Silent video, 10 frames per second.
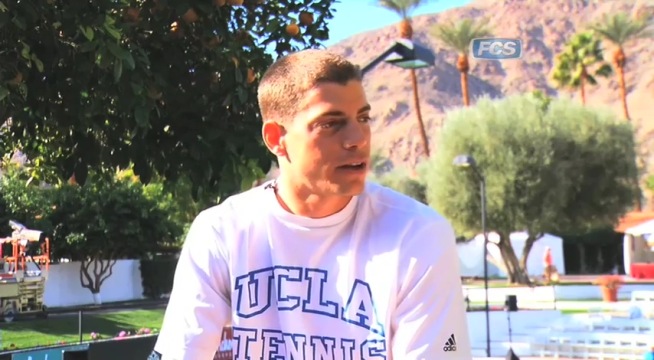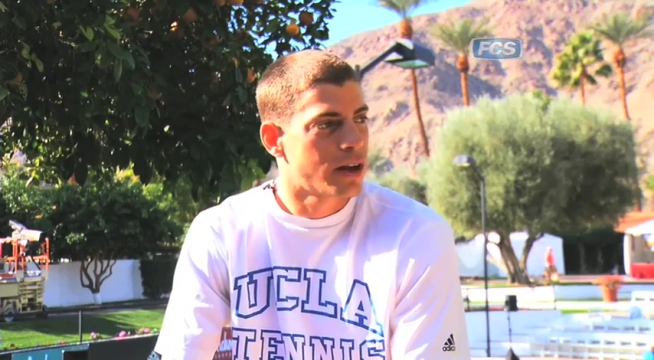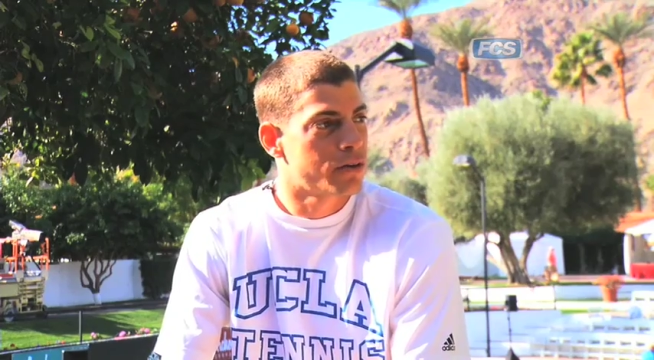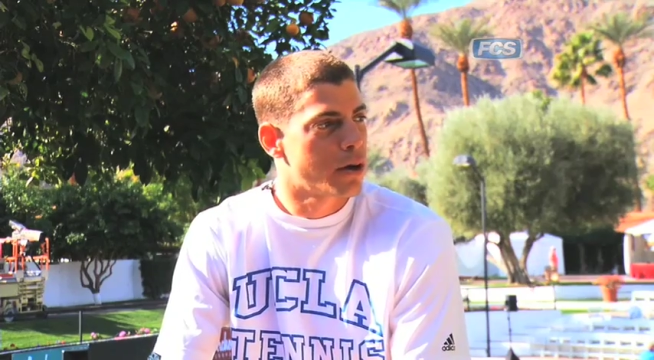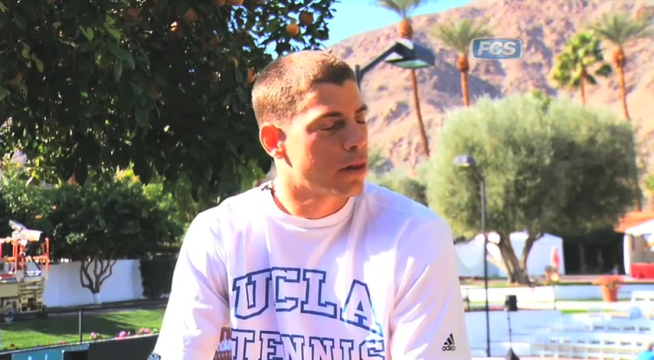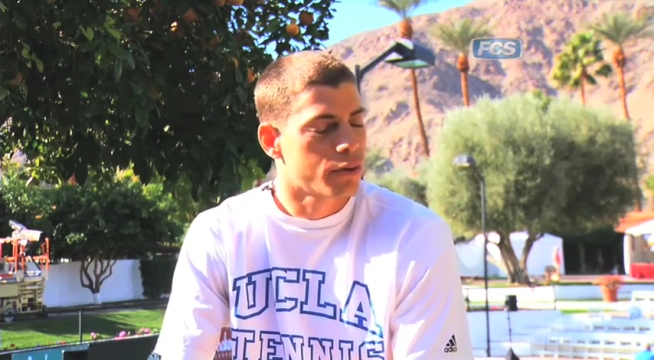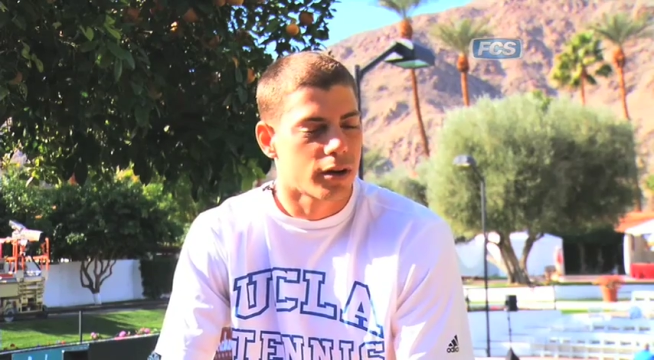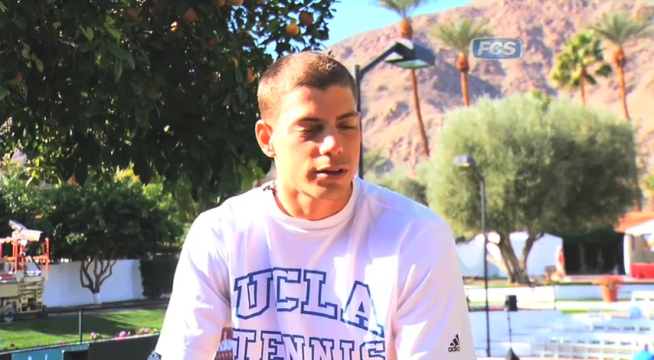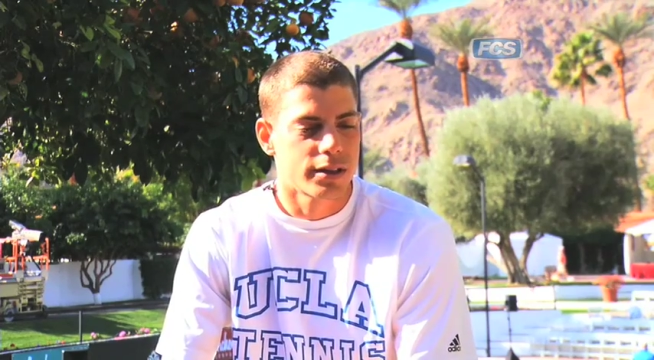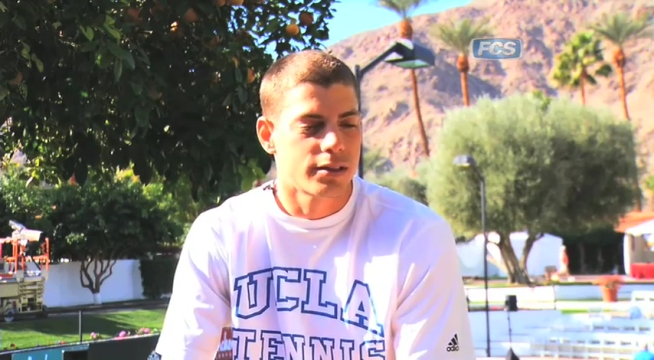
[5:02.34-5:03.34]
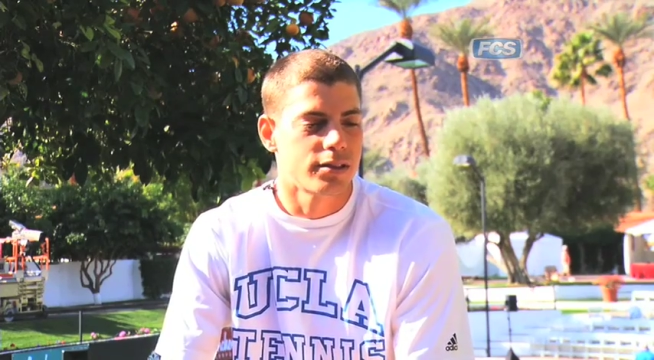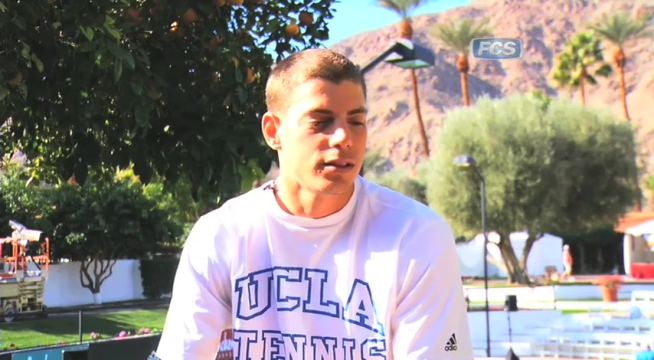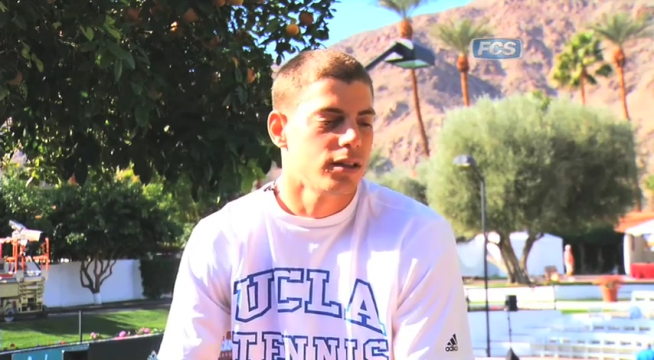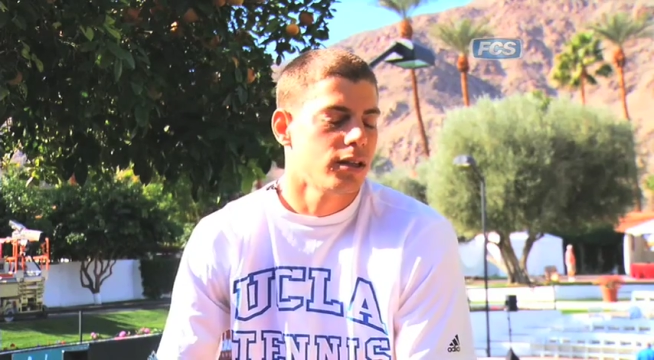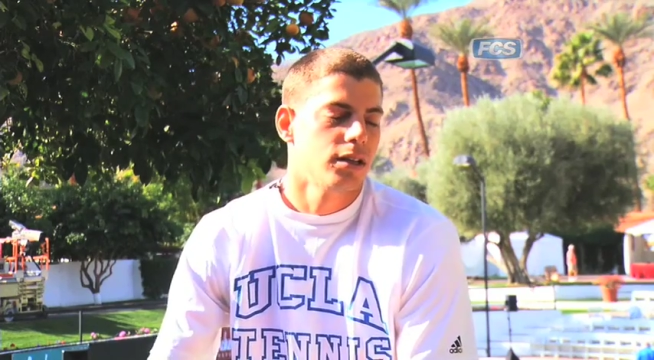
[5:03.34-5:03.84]
around the world, and
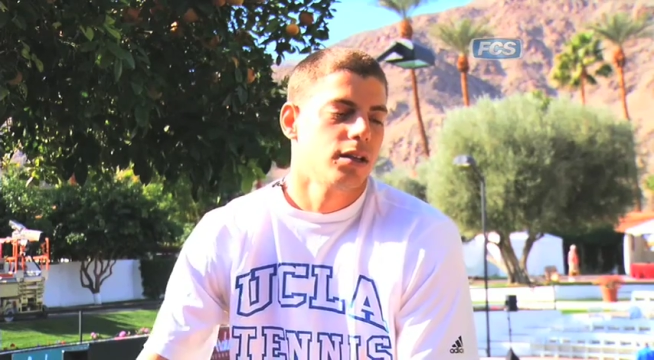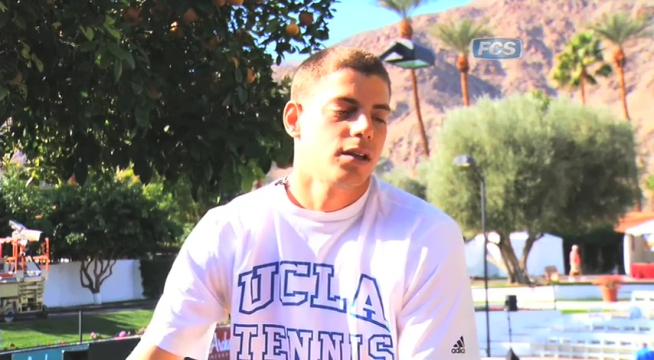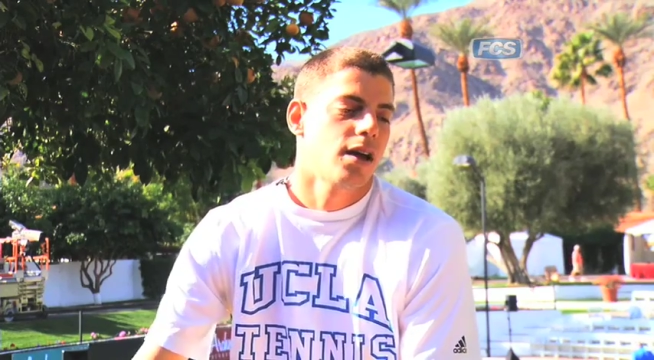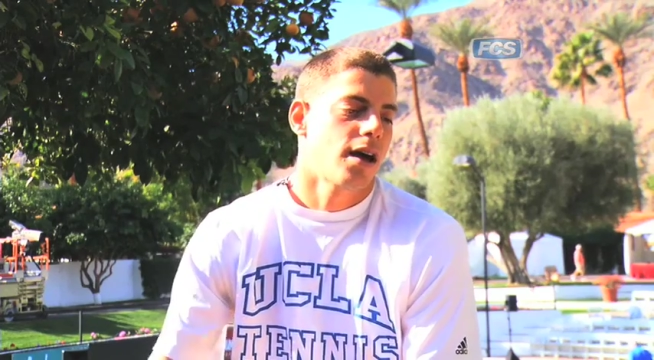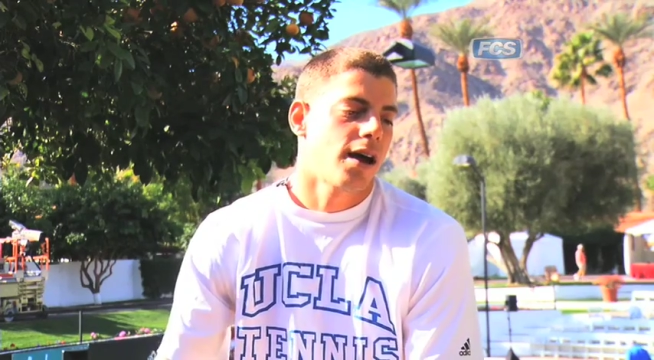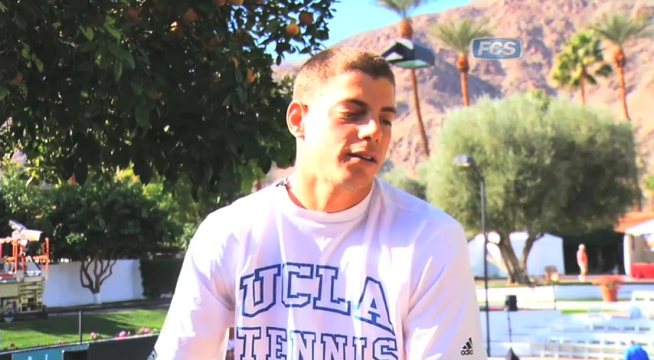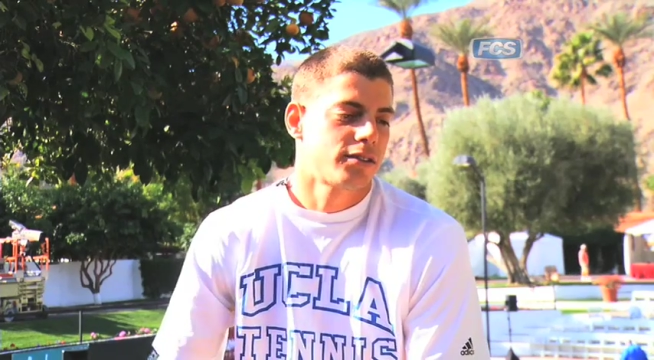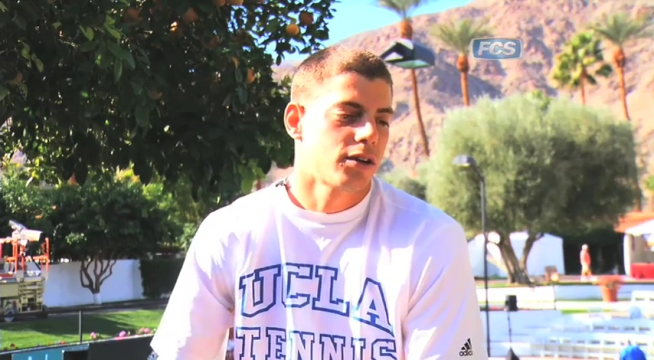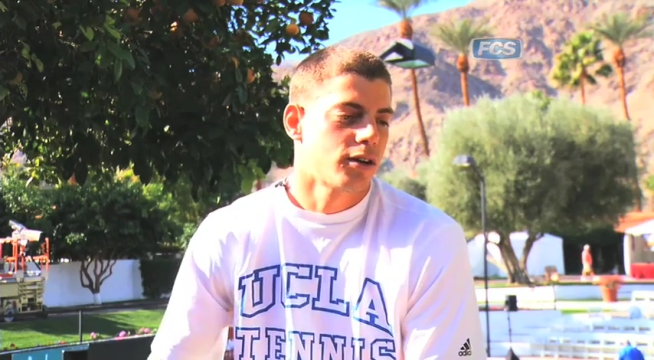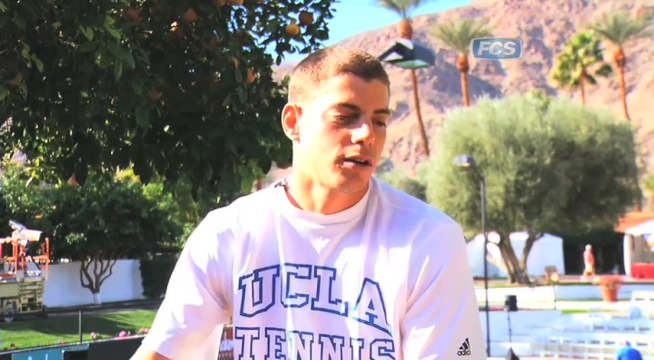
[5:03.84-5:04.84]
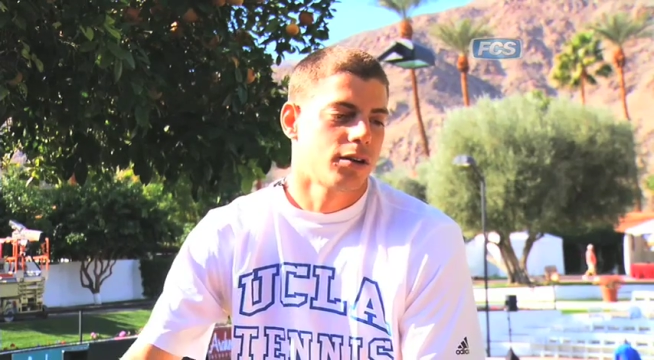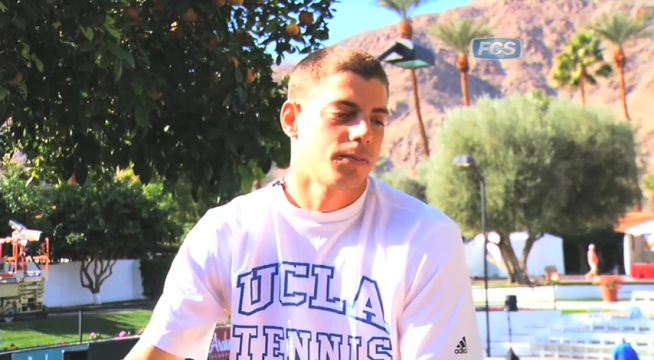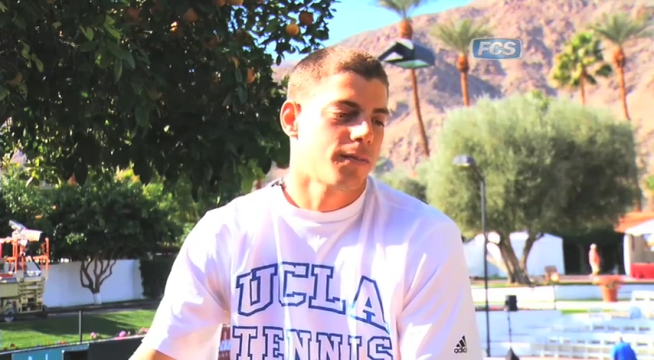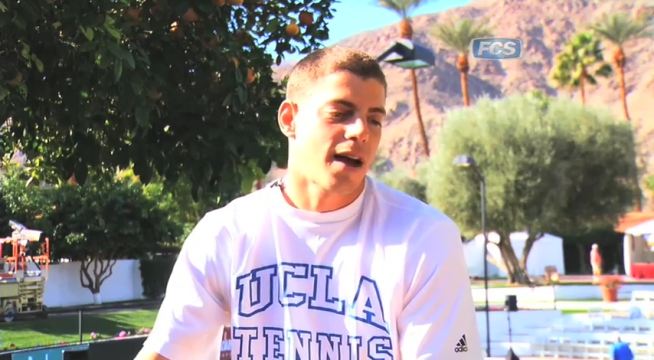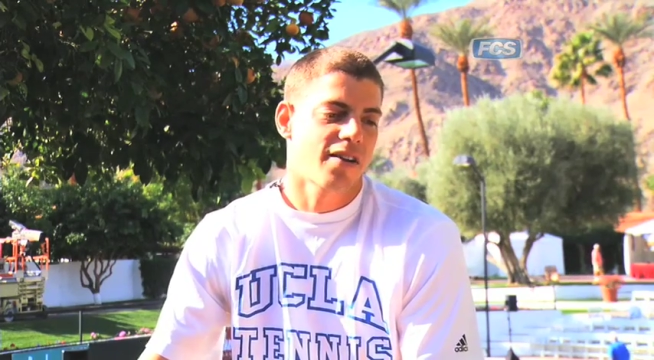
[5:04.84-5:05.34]

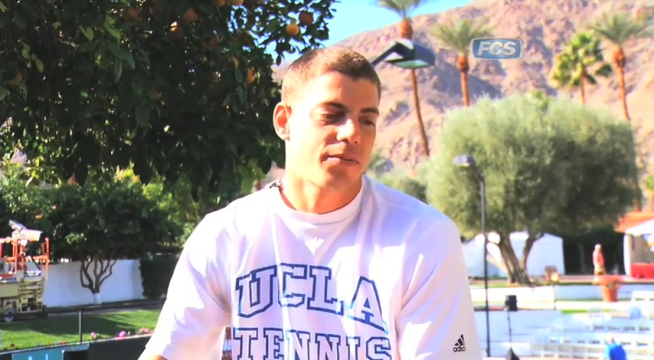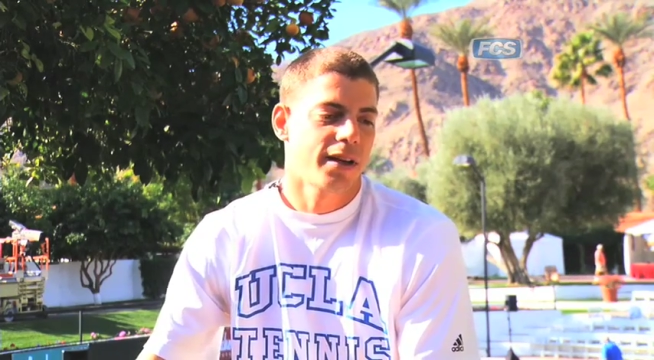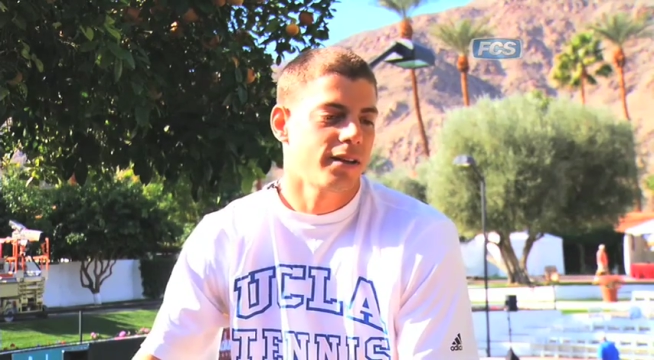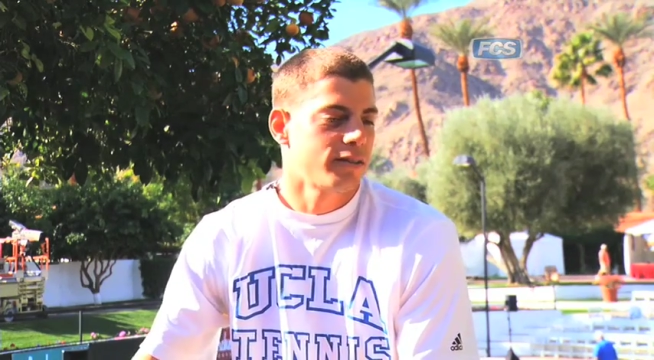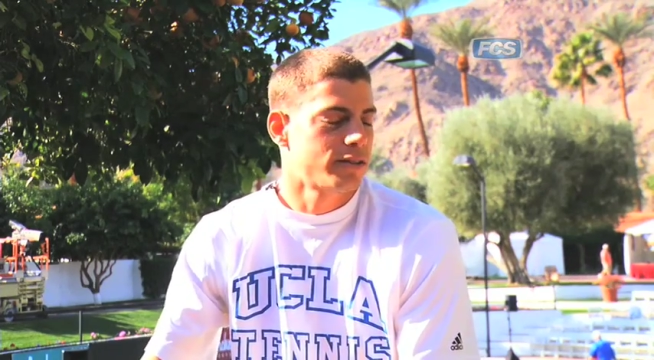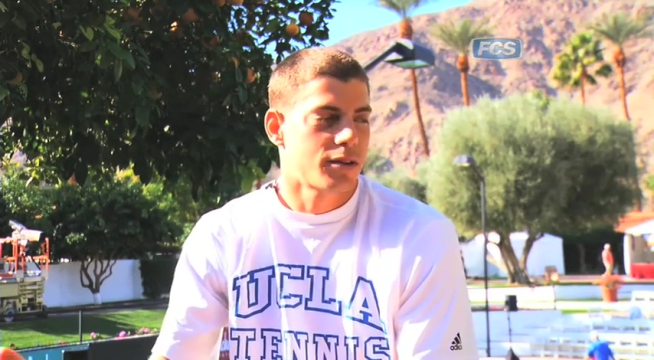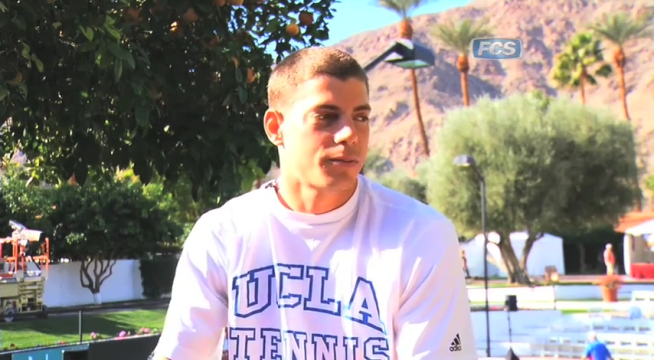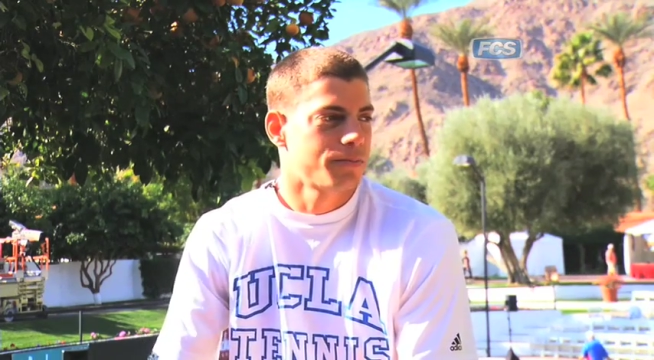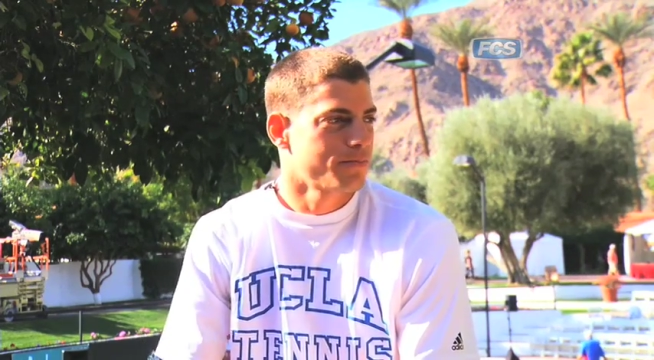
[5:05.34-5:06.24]
I've been in some